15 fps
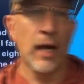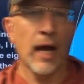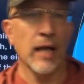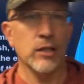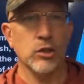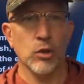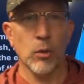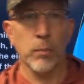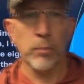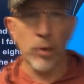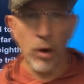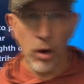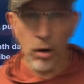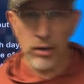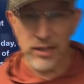And so
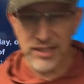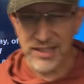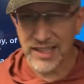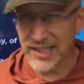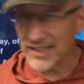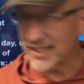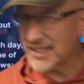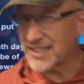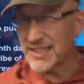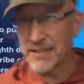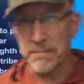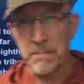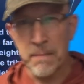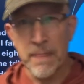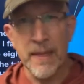Paul is saying,
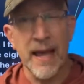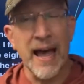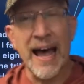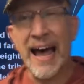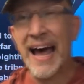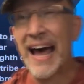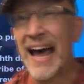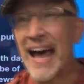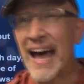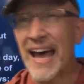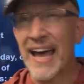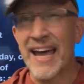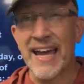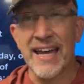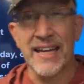listen,
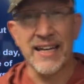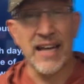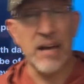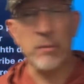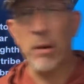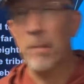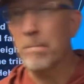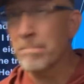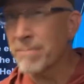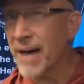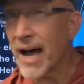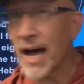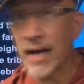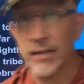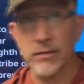I am a
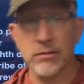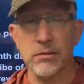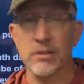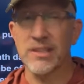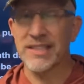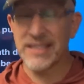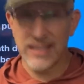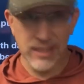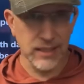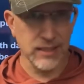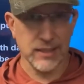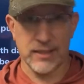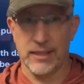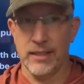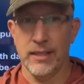model
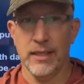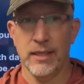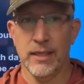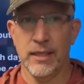citizen.